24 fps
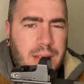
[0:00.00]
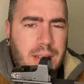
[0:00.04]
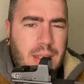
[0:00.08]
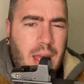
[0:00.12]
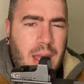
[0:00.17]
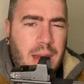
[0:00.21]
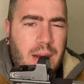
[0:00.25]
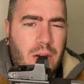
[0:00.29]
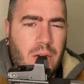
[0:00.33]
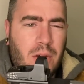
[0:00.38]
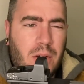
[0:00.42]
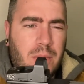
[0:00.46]
I
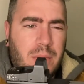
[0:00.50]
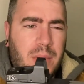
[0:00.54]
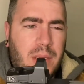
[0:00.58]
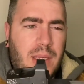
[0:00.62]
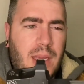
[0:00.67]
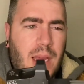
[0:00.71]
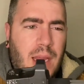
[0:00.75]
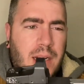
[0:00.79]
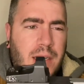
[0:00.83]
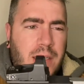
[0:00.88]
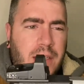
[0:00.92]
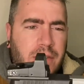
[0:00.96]
know it'd be
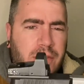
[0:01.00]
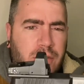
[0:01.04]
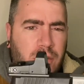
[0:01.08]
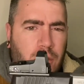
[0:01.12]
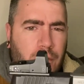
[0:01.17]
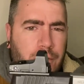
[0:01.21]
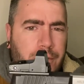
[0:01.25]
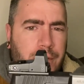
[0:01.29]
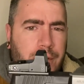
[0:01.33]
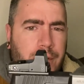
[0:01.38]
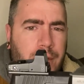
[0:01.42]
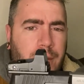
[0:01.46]
kind of
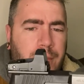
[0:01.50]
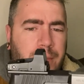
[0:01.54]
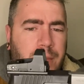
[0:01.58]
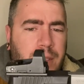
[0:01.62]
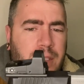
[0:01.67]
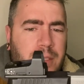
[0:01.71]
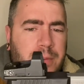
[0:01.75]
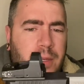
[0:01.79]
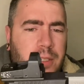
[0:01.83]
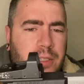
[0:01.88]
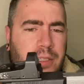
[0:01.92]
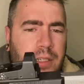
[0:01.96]
difficult for them,
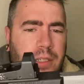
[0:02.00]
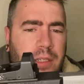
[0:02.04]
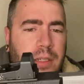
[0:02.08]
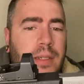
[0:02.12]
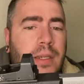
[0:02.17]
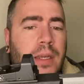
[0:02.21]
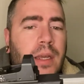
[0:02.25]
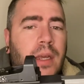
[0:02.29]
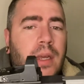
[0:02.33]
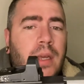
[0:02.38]
especially